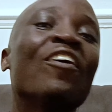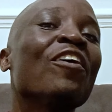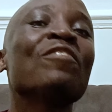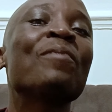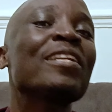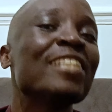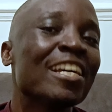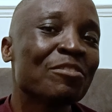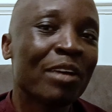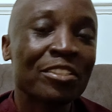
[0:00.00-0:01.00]
all
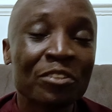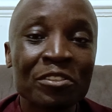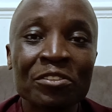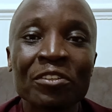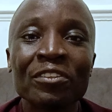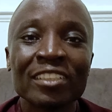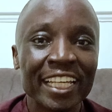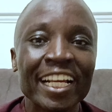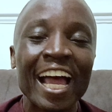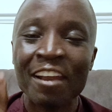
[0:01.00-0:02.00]
partners must also take